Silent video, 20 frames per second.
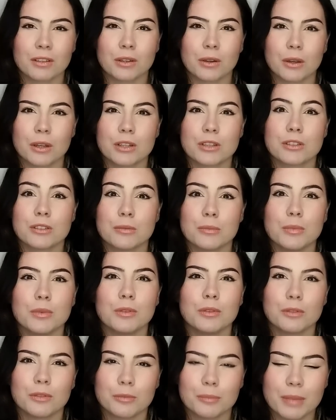aren't going to
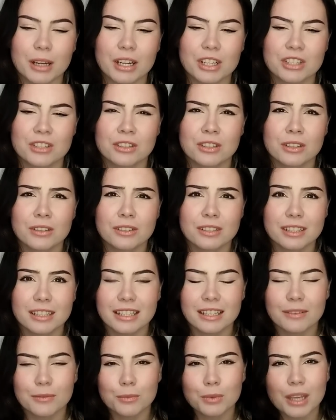move much, because
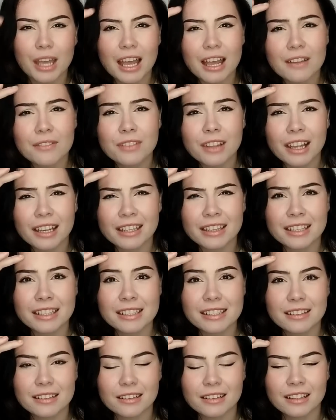we have like
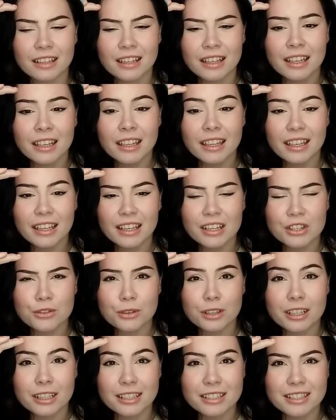these little
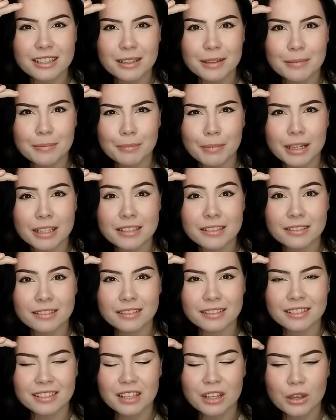intricate
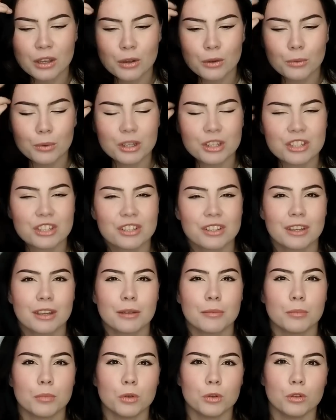muscles which
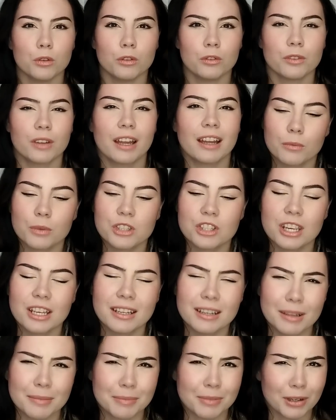move and which
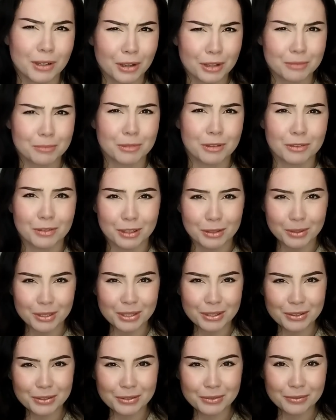end up not moving
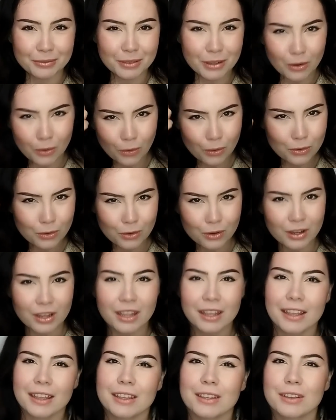when you
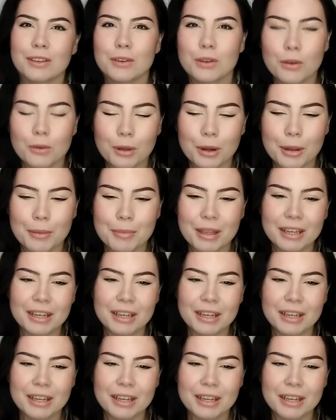know what I